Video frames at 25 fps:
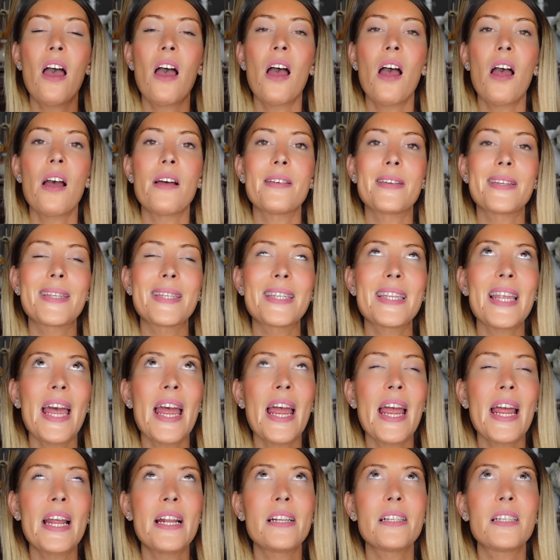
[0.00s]

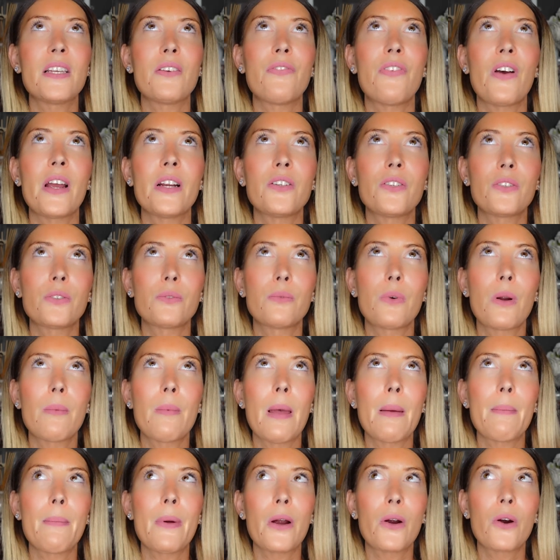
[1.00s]
scent, if I don't
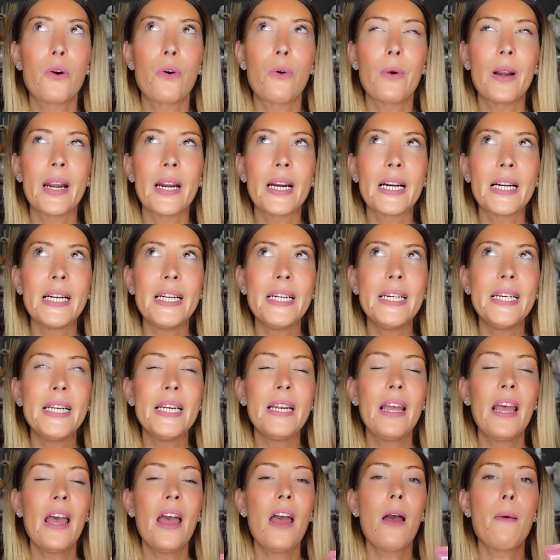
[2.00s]
remember
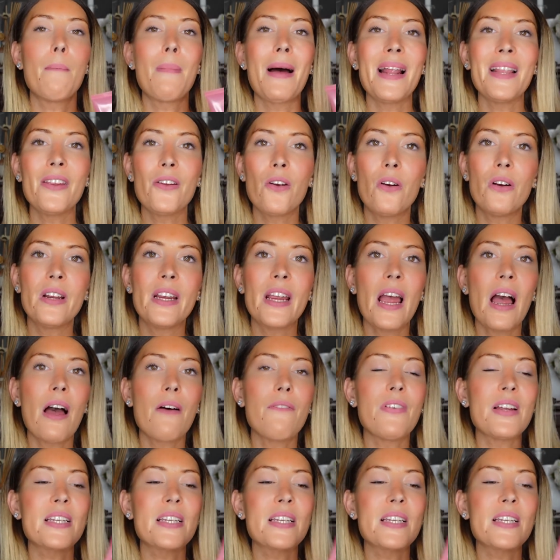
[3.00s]
correctly, Magnolia.